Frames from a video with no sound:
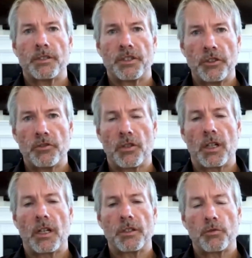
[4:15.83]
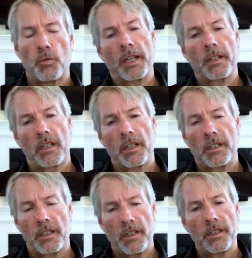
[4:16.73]
centralized
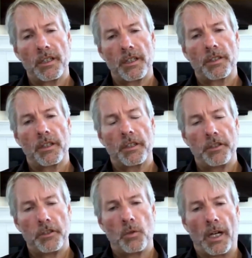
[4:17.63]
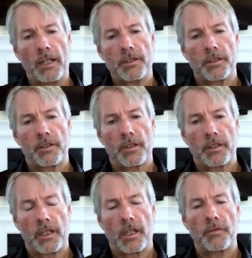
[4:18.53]
regulated entities in the U.S.
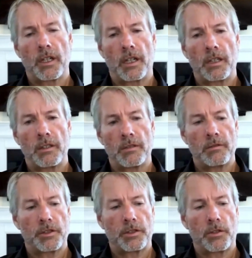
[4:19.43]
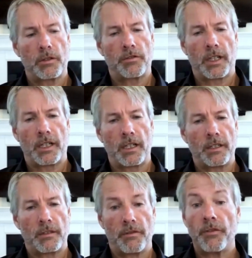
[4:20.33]
that have gotten
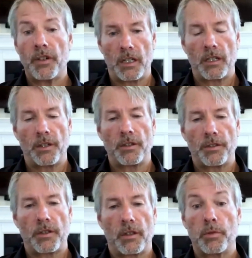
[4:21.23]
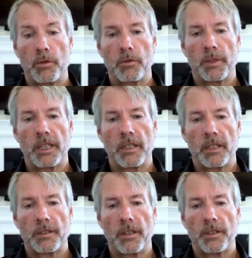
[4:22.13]
certified funds approved by
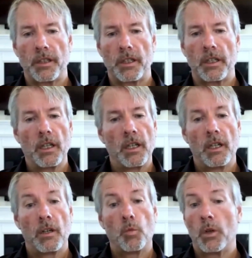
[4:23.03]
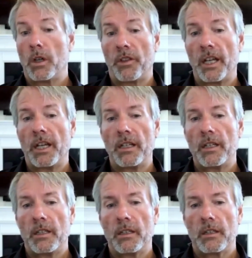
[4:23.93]
the SEC, will
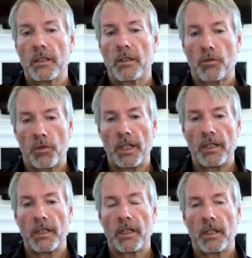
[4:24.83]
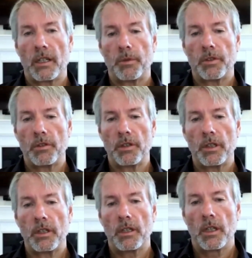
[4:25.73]
they create that
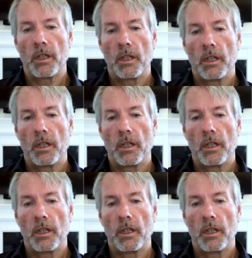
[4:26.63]
opportunity?